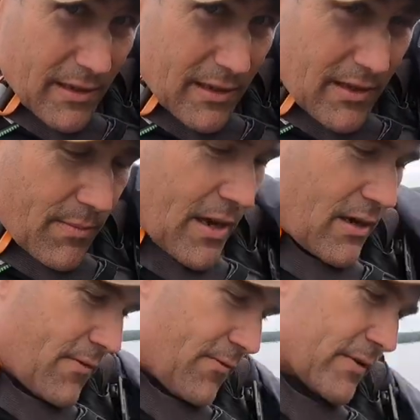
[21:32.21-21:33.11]
I think they make
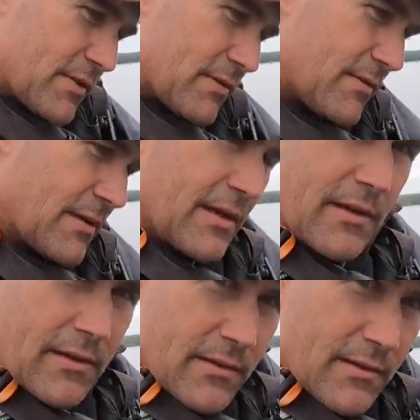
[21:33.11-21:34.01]
a difference.
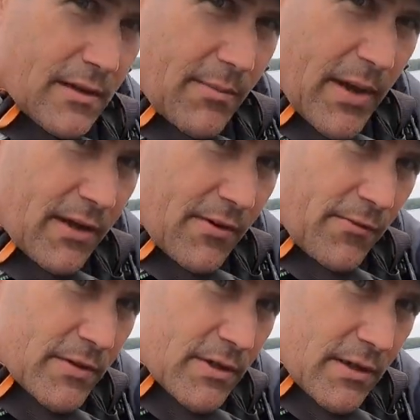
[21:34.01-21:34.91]
Did it make a
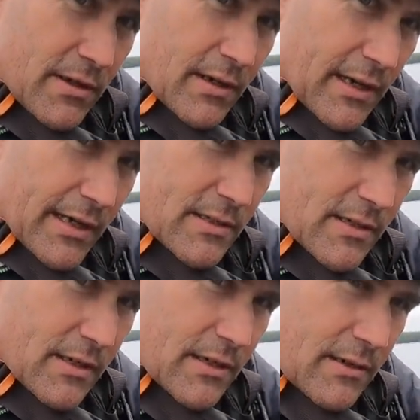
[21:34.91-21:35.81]
difference? Yes,
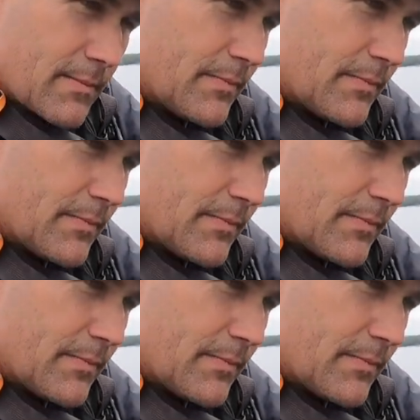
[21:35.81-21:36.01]
it did.